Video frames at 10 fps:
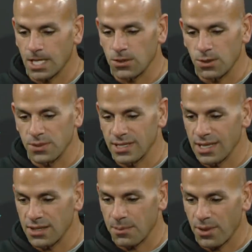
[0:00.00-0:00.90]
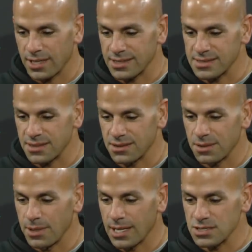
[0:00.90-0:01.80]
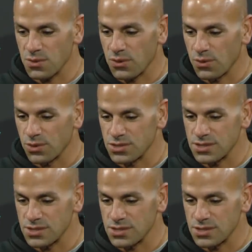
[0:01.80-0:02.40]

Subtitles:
know he wasn't allowed at practice. To be honest with you, we were